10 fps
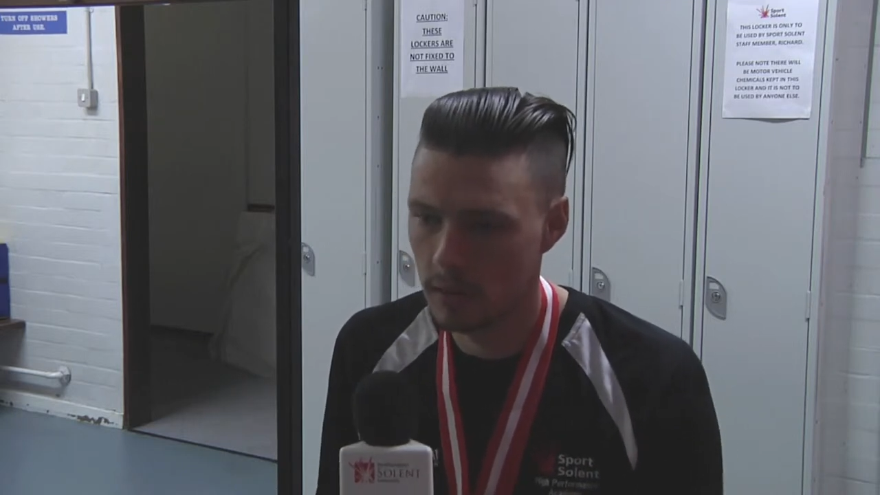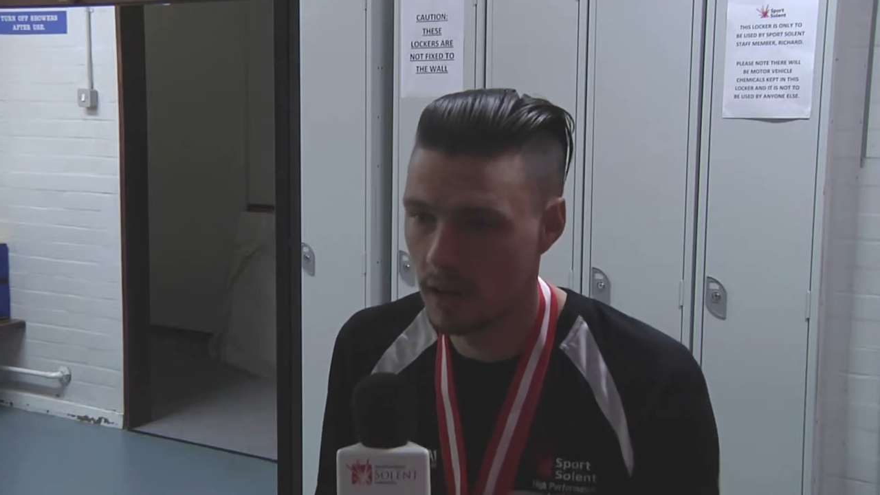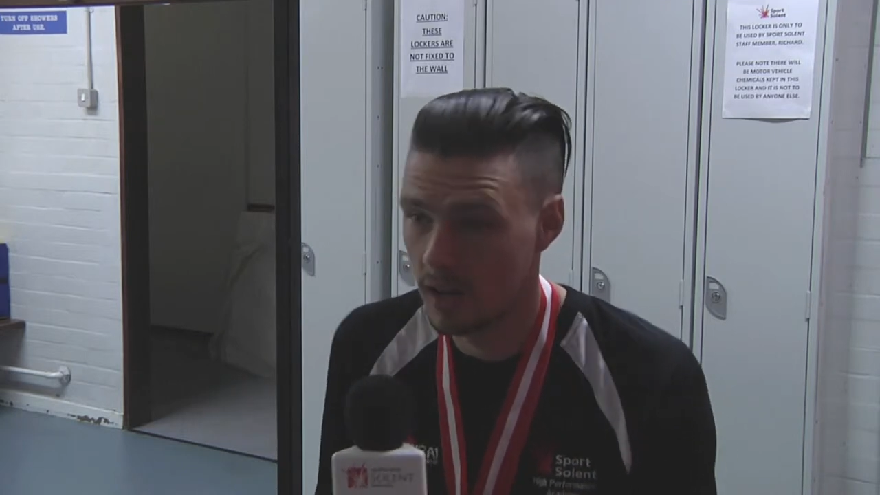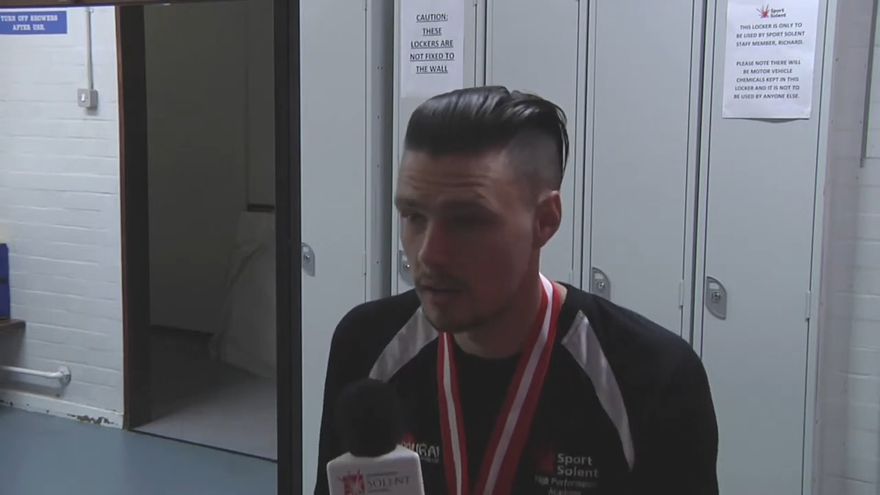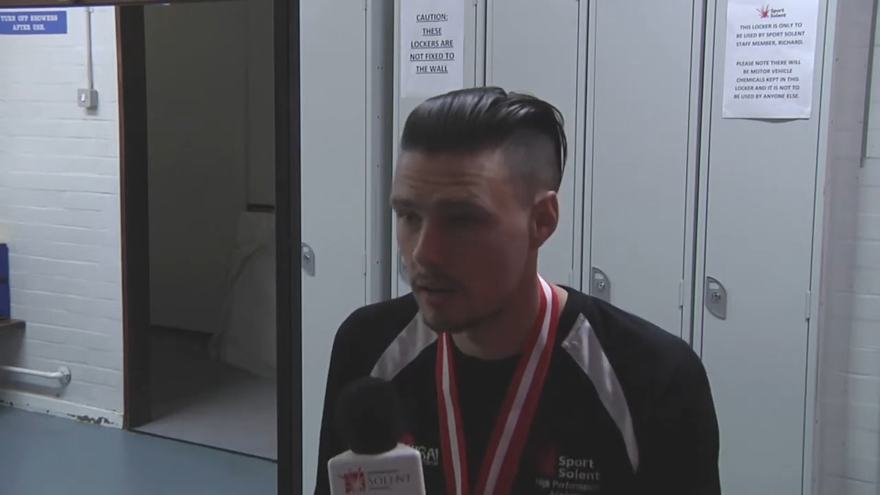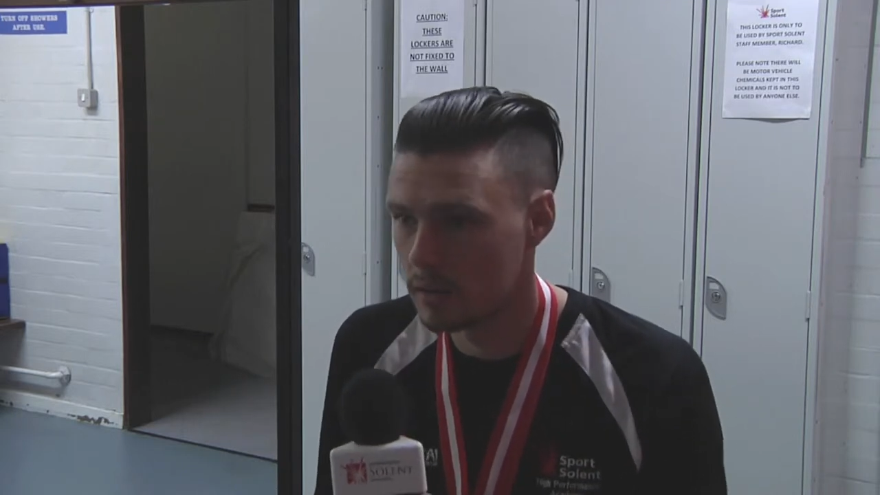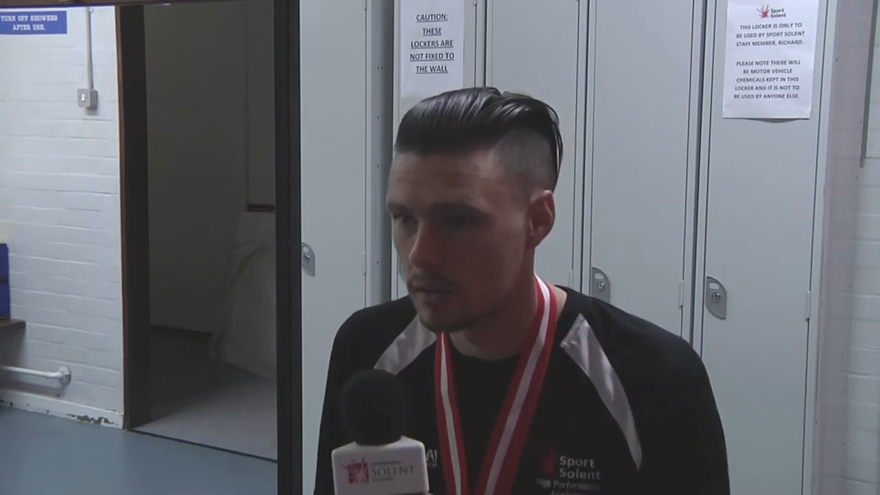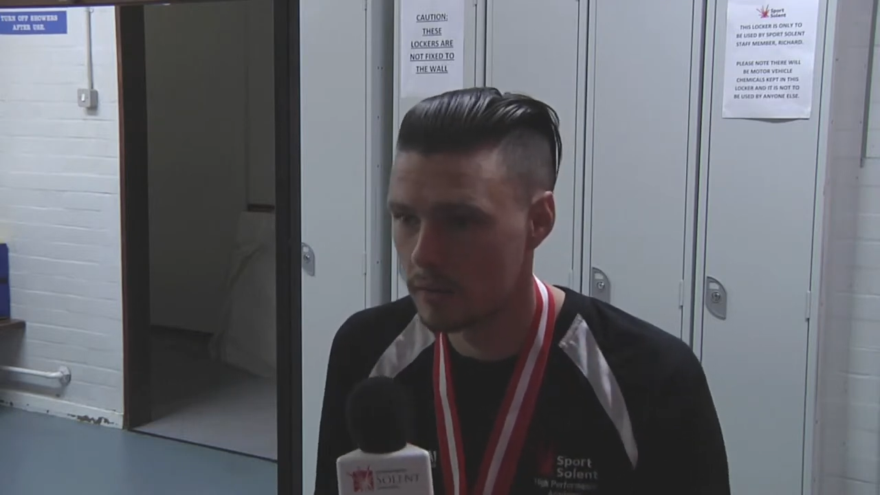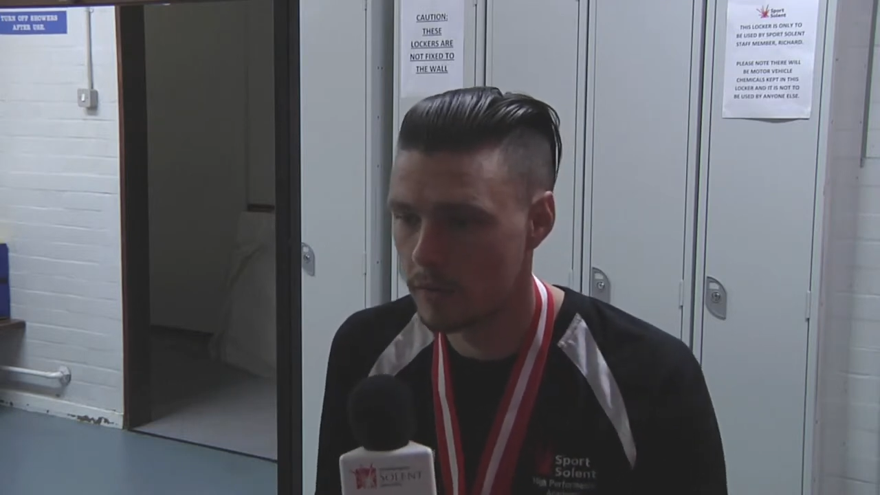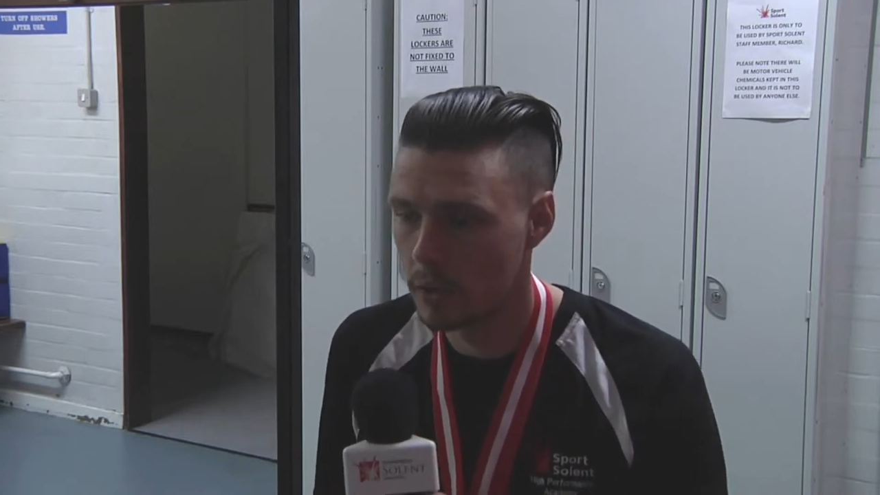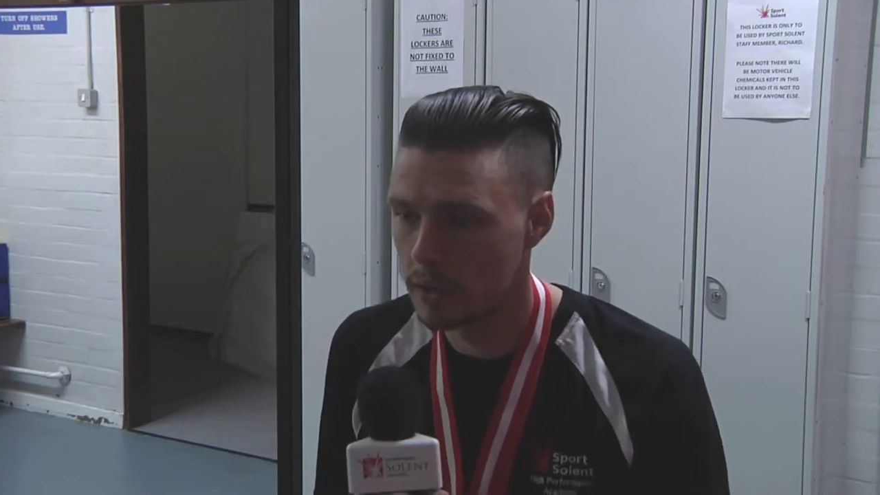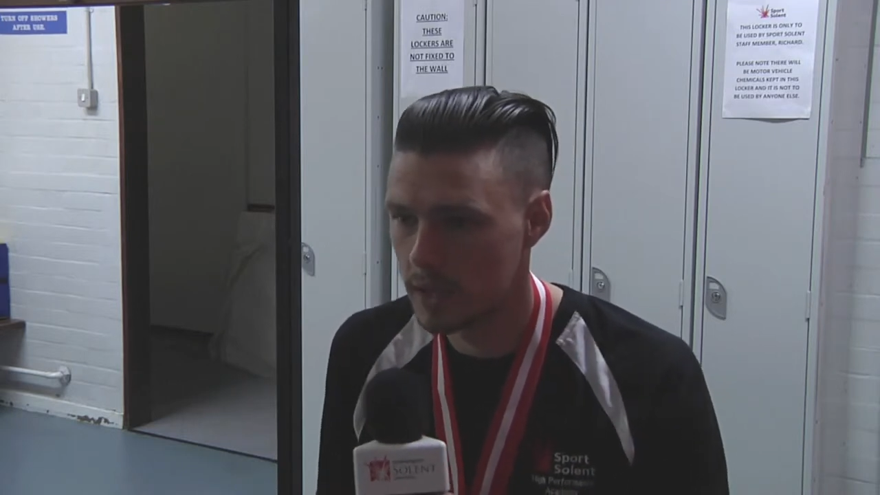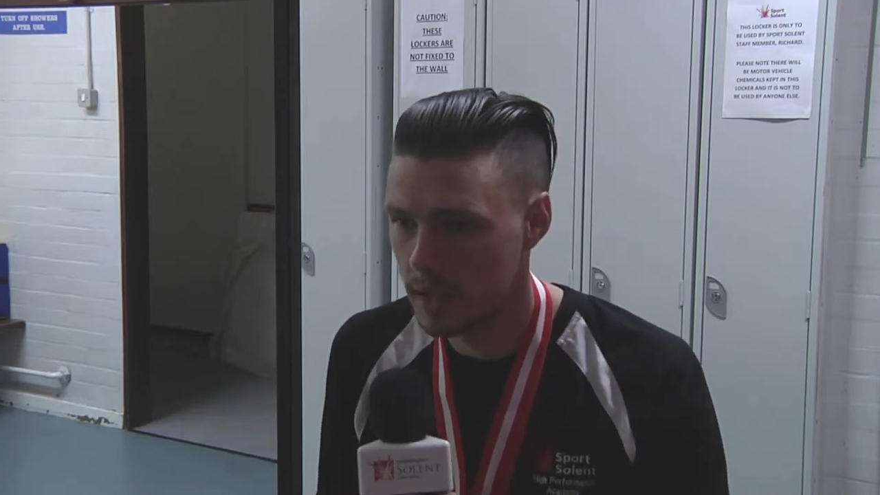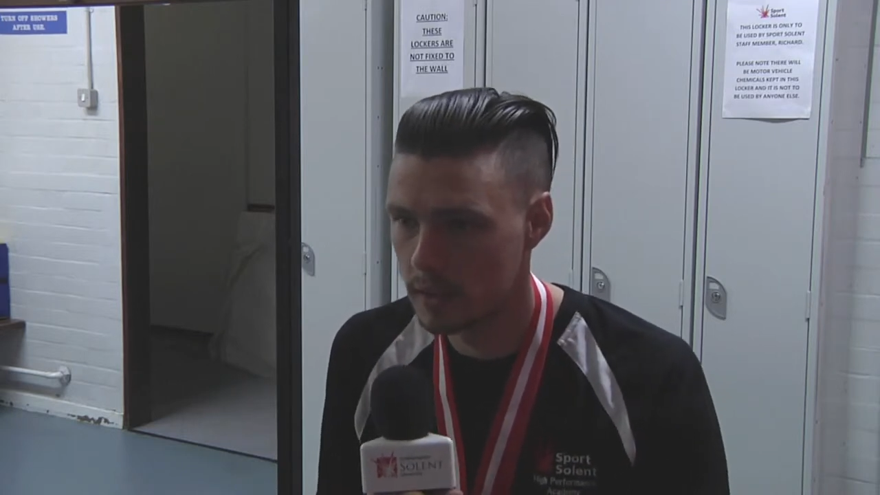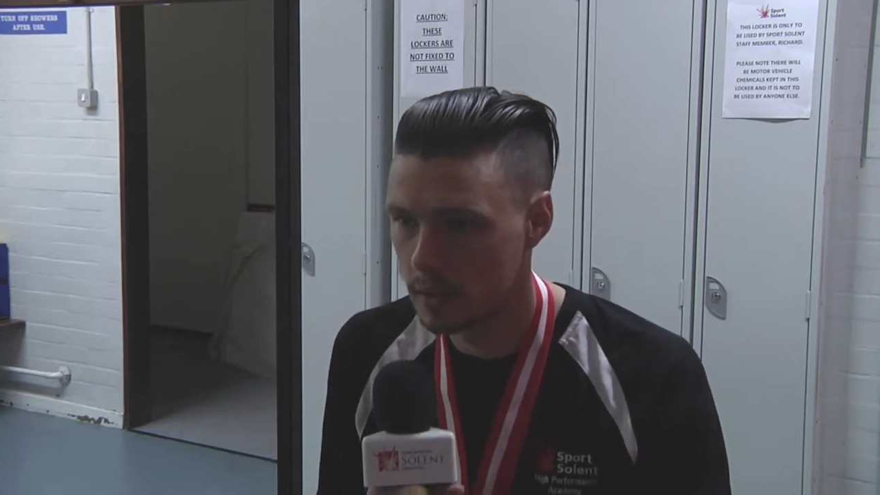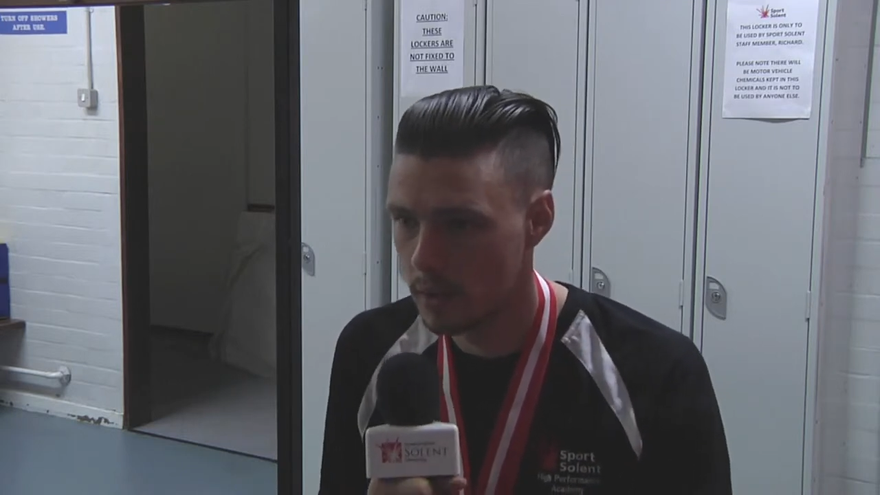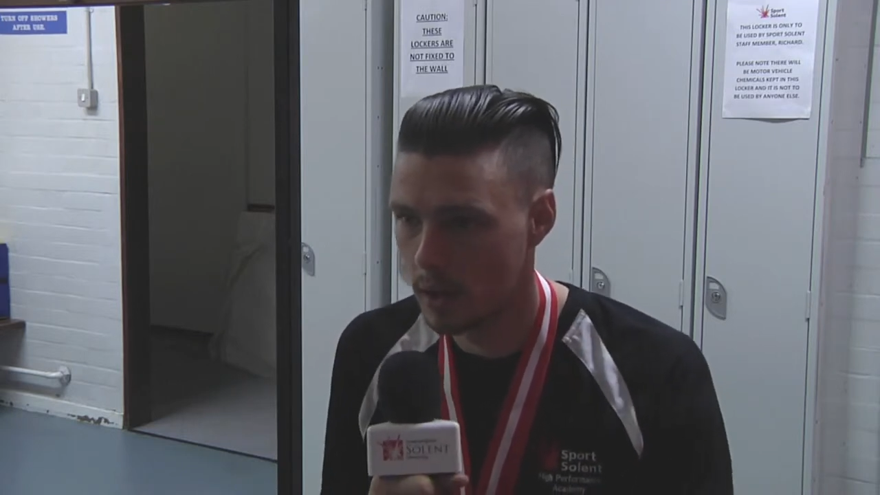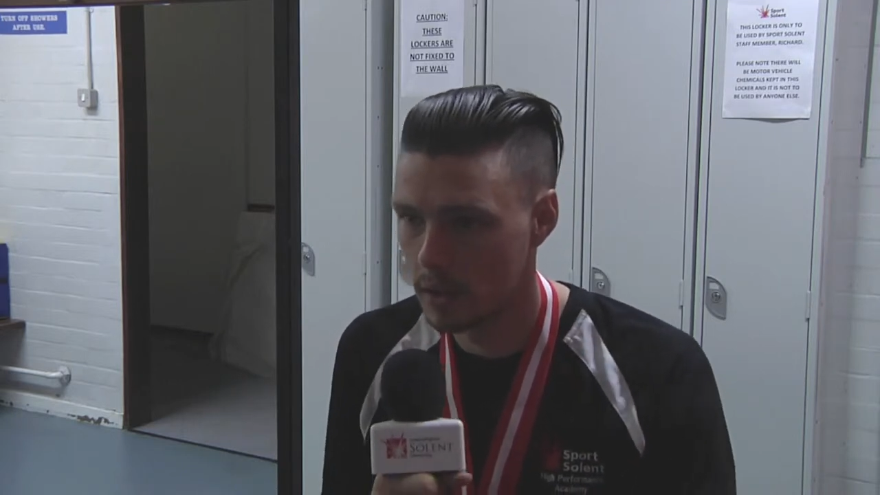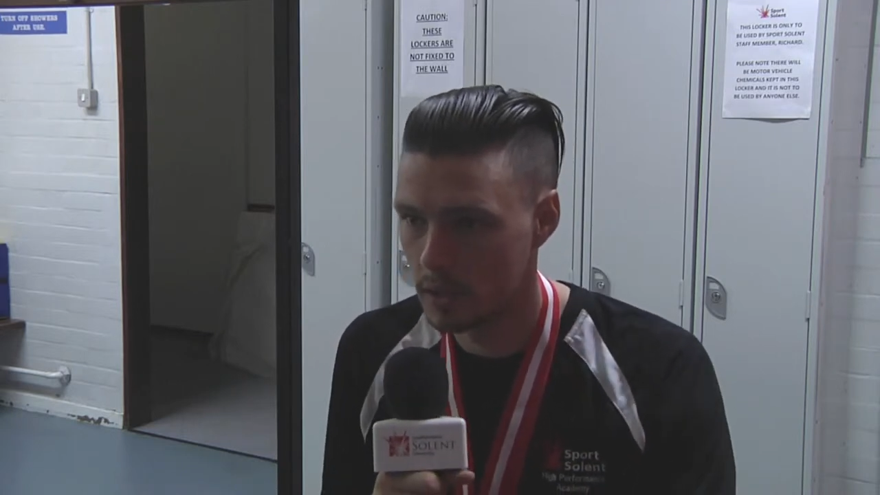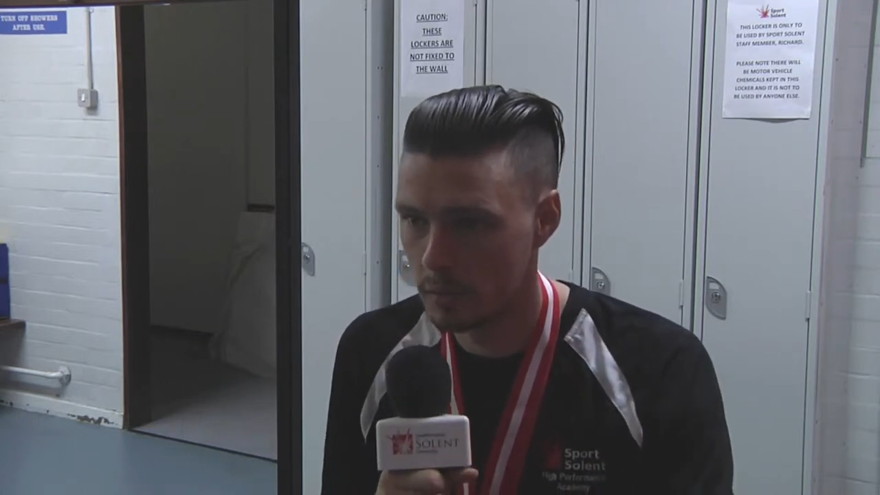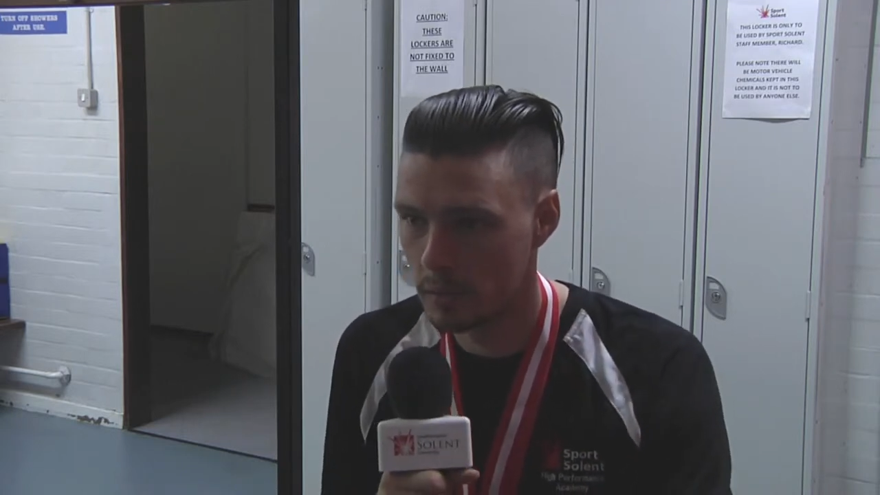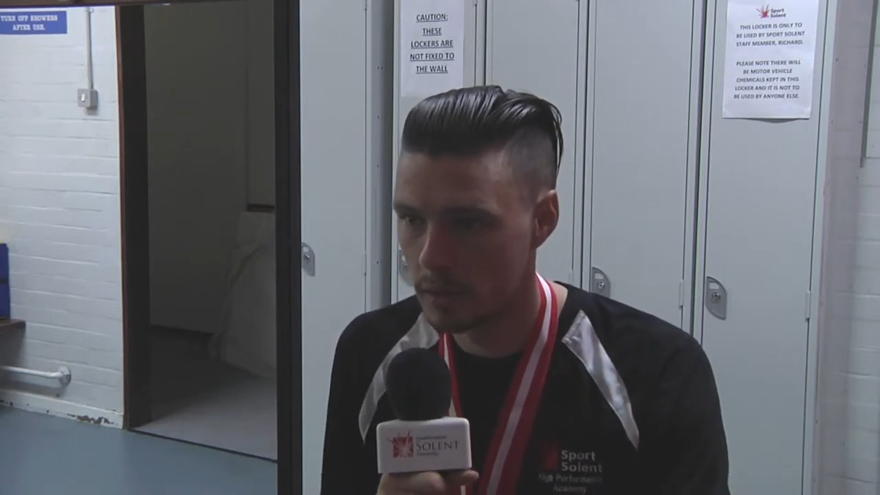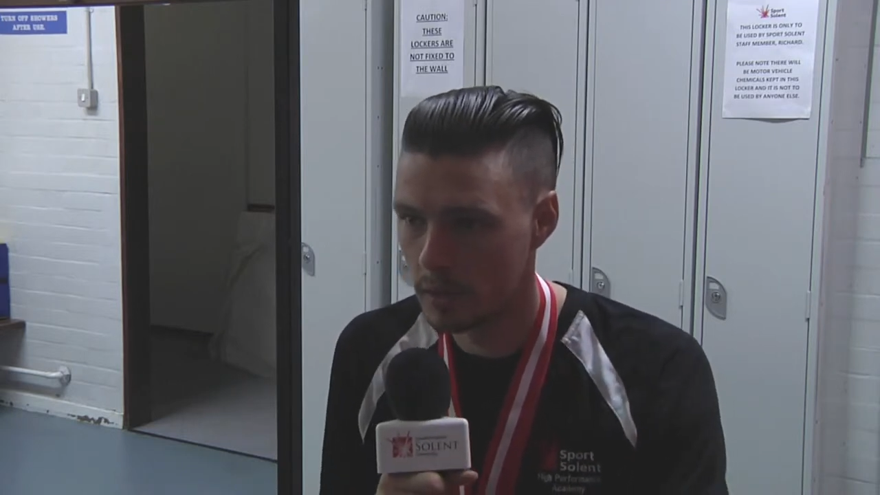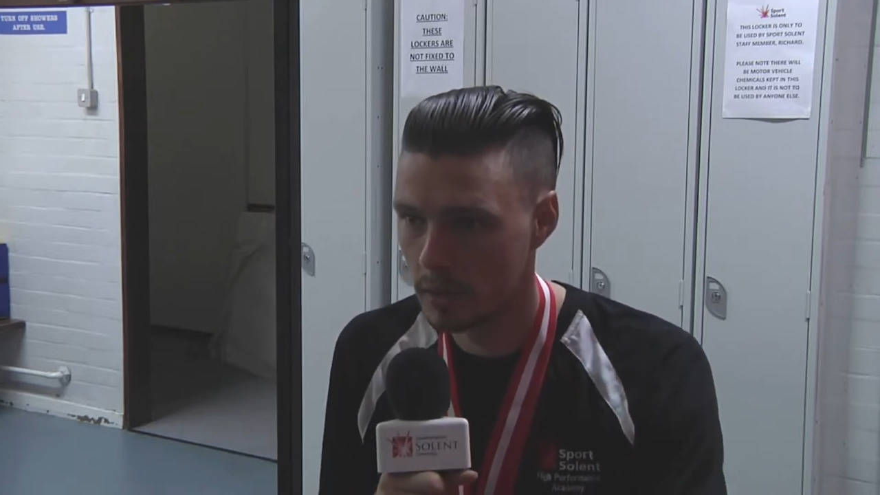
like focused into my high jump.